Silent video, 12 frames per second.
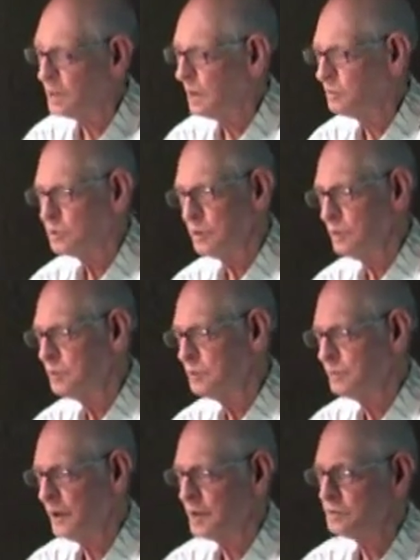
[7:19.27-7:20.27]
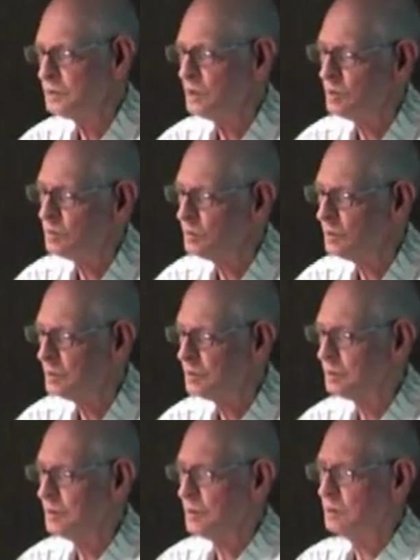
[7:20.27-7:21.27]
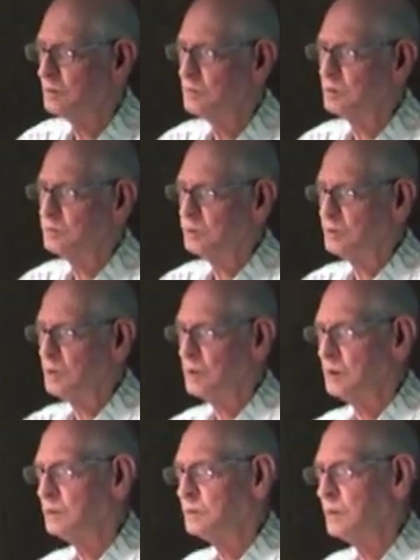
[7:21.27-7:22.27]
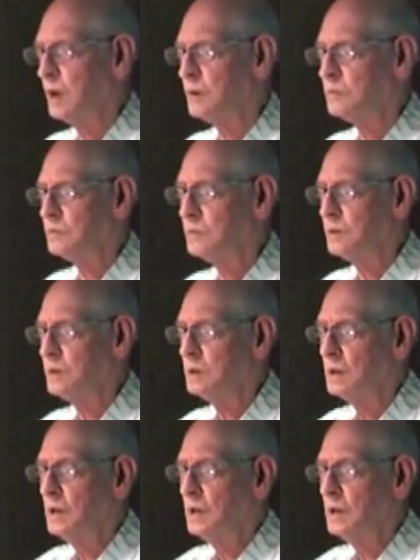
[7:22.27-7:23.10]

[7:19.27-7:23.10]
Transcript: I was always fascinated with genetics, actually.